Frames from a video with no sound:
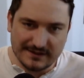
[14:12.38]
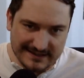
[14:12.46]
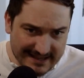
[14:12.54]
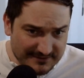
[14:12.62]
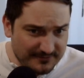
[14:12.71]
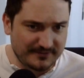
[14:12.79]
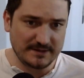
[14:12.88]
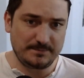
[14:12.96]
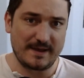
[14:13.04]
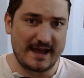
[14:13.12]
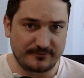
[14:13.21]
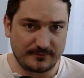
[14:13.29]
Get
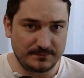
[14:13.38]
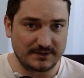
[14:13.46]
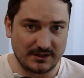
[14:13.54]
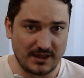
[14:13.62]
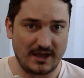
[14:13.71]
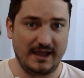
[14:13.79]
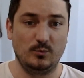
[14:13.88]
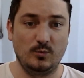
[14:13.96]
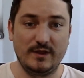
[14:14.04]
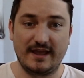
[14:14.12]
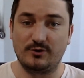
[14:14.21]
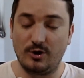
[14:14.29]
feedback from the client.
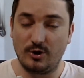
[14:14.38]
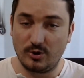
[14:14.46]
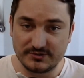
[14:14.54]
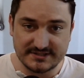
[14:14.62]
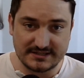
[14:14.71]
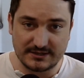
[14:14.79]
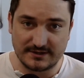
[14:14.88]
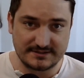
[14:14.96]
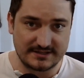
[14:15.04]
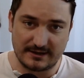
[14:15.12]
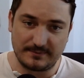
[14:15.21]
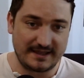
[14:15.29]
We have a whole series
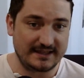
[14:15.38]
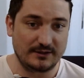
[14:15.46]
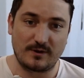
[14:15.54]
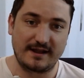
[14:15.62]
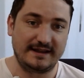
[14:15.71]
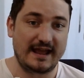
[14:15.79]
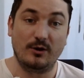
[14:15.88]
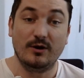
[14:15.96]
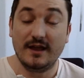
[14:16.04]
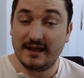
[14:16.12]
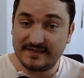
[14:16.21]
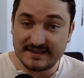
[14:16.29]
that I'm making right now.
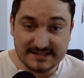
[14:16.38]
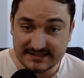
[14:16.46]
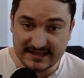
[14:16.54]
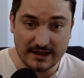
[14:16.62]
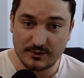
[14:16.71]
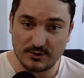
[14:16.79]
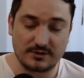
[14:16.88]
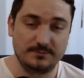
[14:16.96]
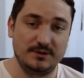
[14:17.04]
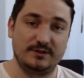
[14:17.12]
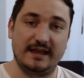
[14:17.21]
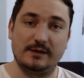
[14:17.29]
This is how you
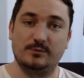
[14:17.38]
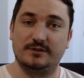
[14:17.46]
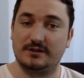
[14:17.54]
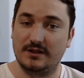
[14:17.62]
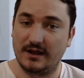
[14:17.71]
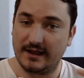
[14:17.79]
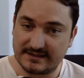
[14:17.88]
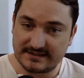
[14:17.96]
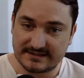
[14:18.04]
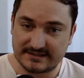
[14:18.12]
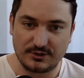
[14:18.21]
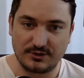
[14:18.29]
communicate with the client. This
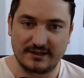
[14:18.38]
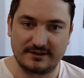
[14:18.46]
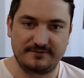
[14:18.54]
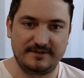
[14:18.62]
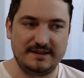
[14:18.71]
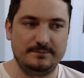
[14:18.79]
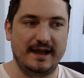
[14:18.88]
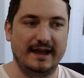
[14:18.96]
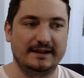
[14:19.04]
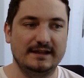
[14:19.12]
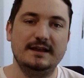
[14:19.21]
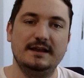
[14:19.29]
is how you get feedback.
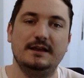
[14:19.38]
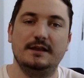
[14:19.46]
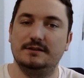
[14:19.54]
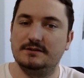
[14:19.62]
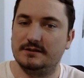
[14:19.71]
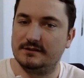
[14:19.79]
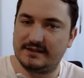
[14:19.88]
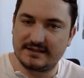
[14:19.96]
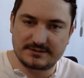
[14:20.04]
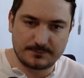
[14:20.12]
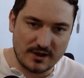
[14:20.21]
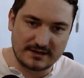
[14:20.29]

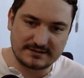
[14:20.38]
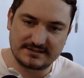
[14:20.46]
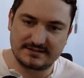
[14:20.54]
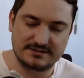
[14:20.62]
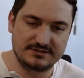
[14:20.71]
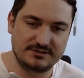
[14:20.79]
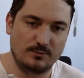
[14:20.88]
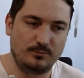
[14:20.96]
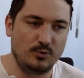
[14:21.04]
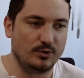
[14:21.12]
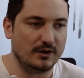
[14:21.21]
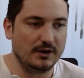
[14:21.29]
This process is so
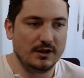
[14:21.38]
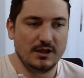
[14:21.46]
important.